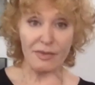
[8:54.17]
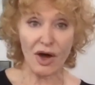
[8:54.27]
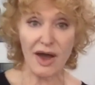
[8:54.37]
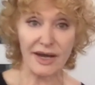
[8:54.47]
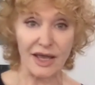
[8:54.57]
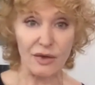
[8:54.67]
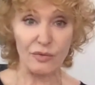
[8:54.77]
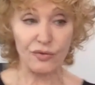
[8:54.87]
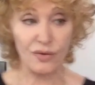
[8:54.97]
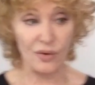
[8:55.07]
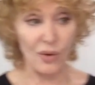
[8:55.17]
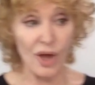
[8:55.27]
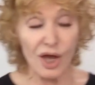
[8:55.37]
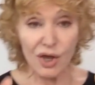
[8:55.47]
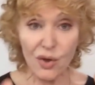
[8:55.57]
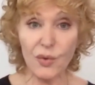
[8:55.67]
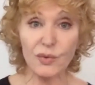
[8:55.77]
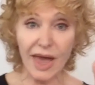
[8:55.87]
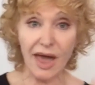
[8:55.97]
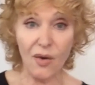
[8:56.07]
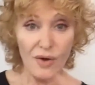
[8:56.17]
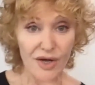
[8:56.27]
guiding you through, you now